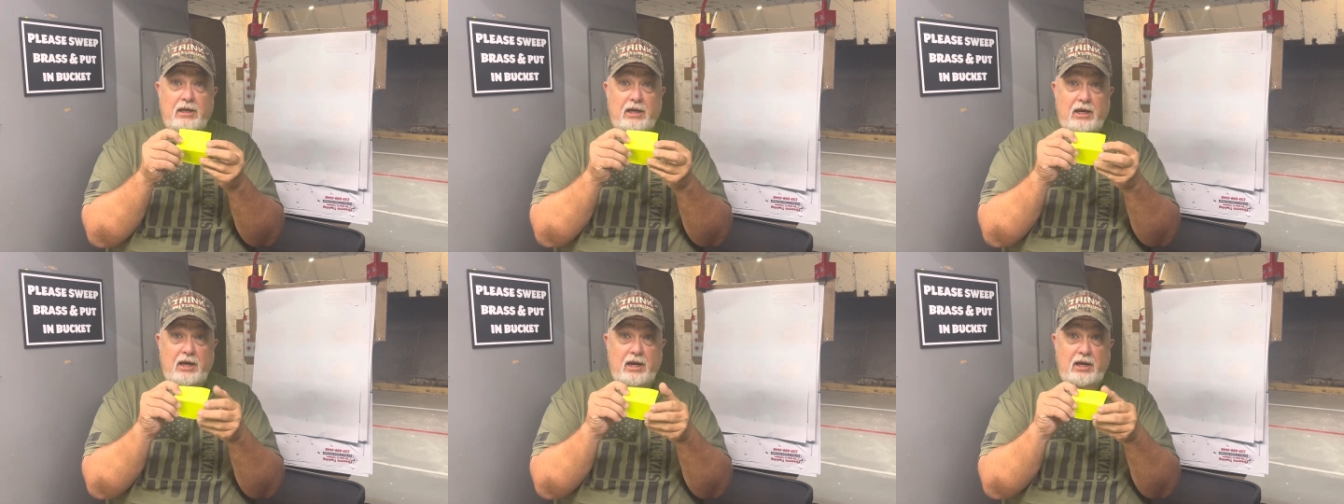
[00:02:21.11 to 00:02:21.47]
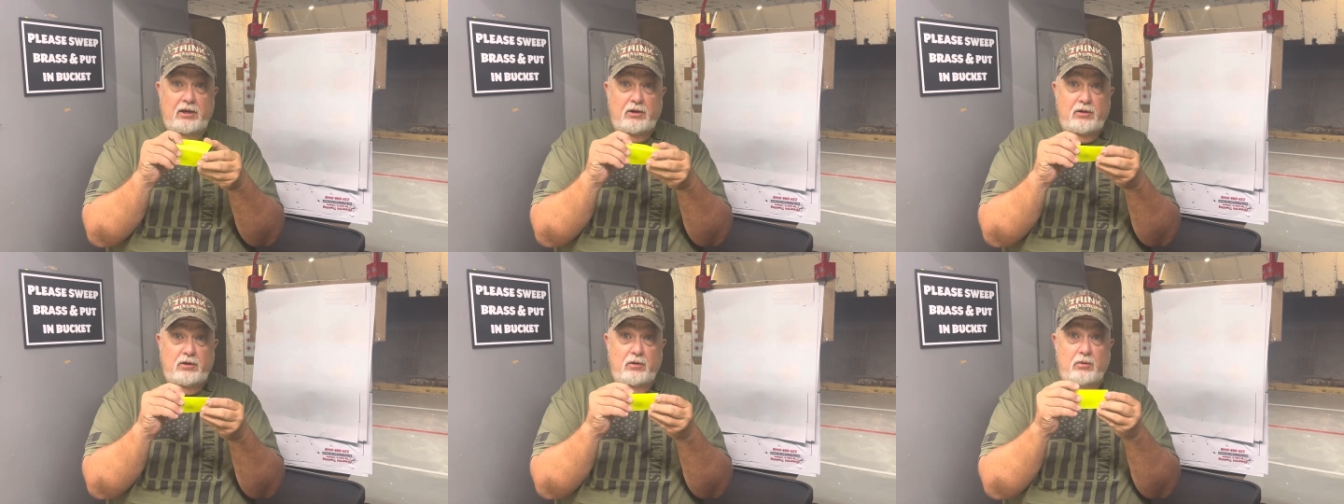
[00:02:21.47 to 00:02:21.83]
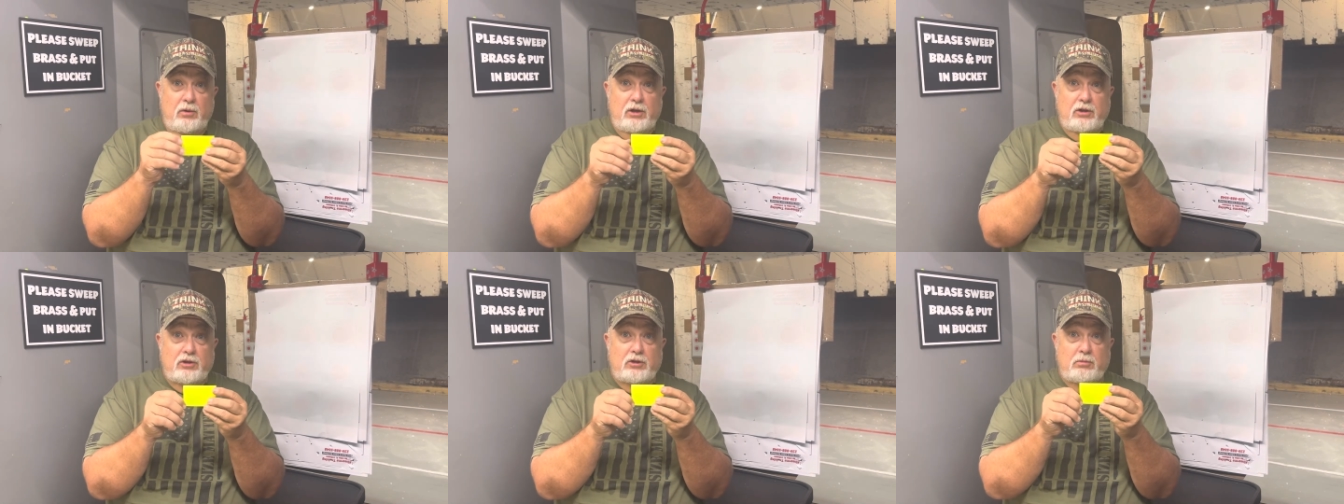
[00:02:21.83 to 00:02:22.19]
and I do the
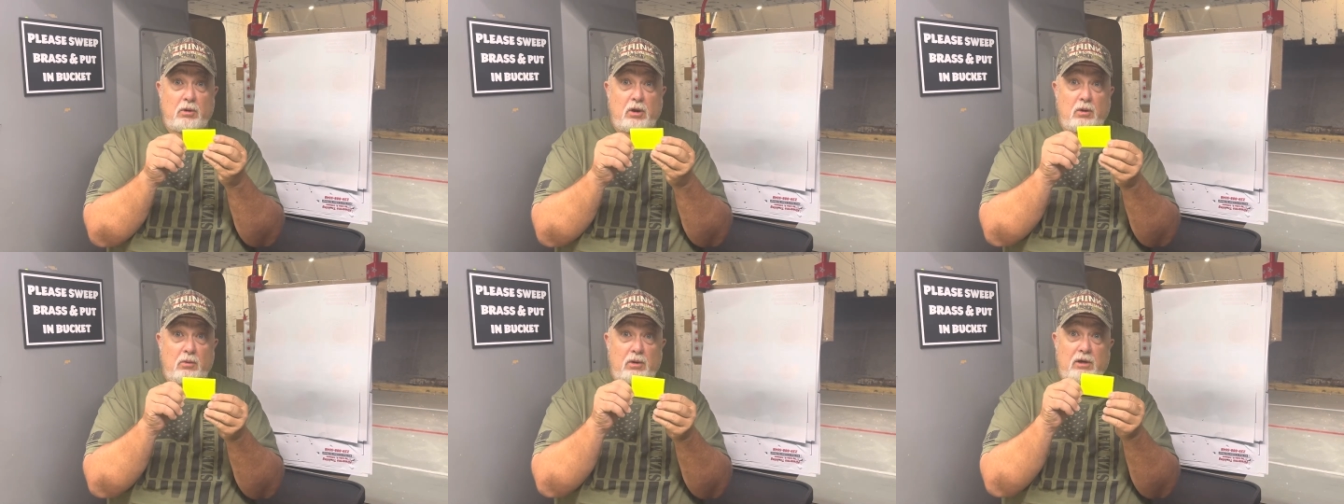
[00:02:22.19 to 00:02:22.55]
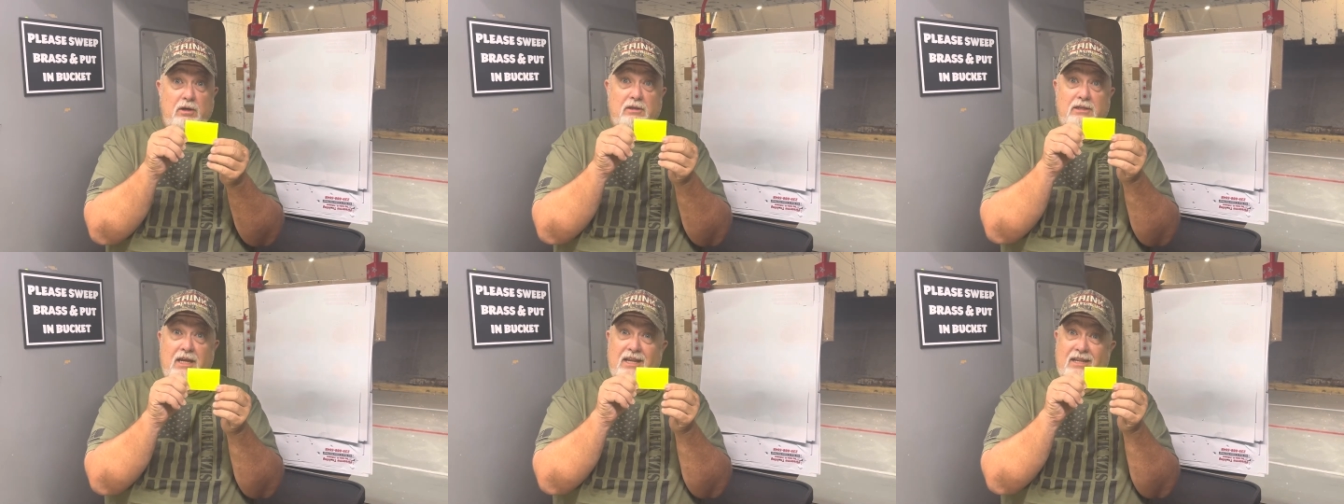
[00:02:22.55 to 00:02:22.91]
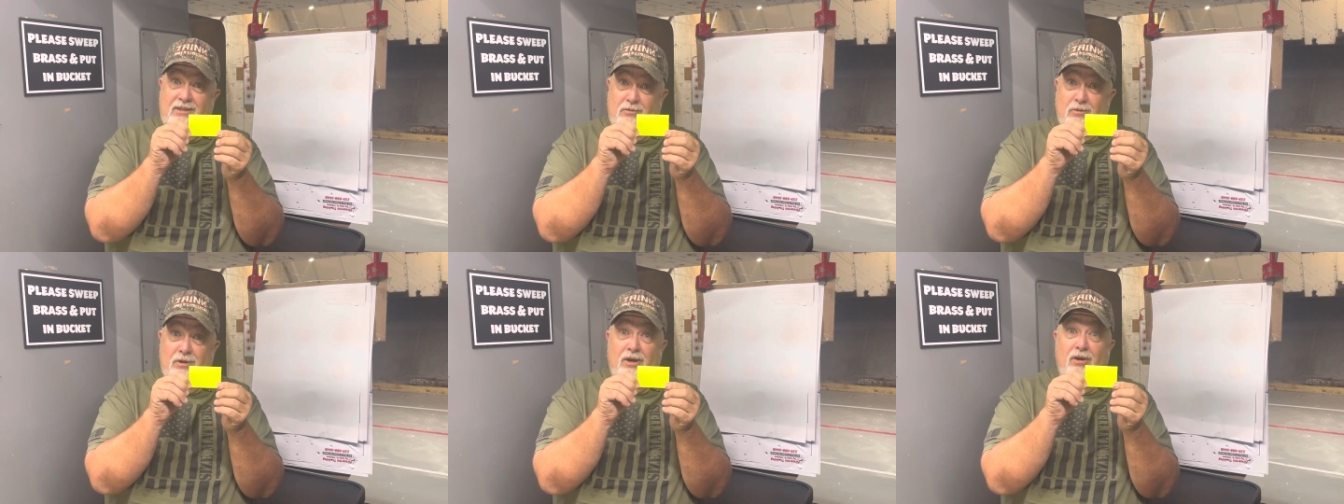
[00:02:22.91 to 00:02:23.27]
real small one at
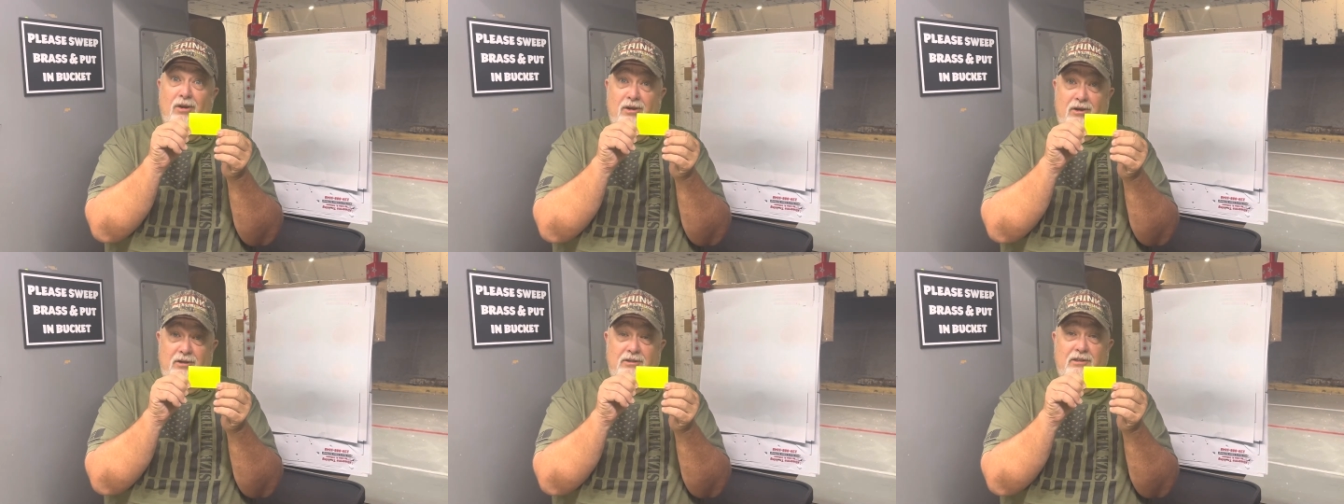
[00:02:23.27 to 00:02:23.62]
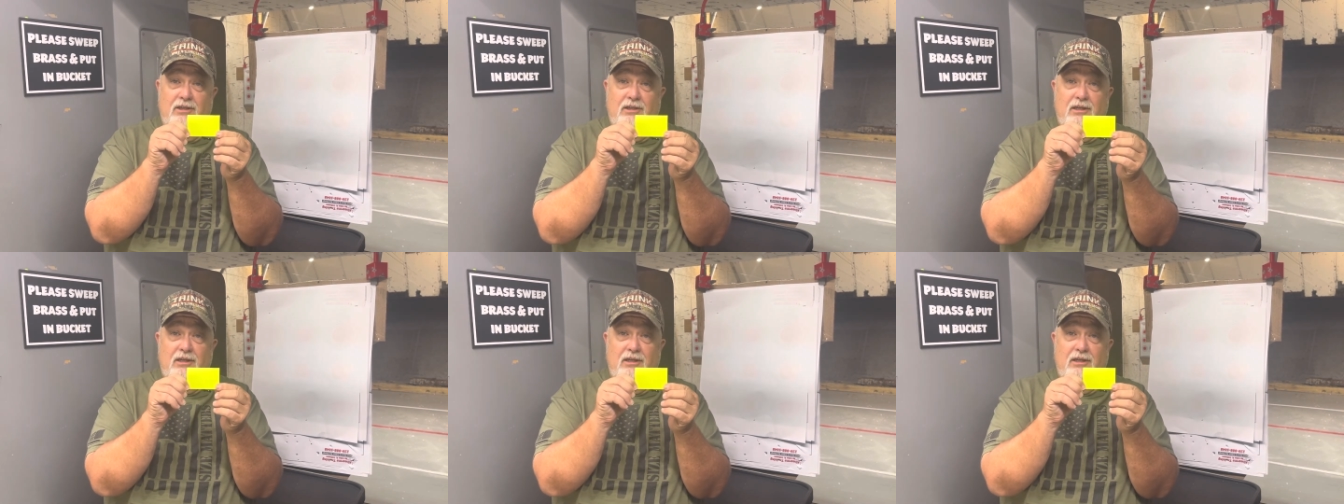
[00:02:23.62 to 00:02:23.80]
three yards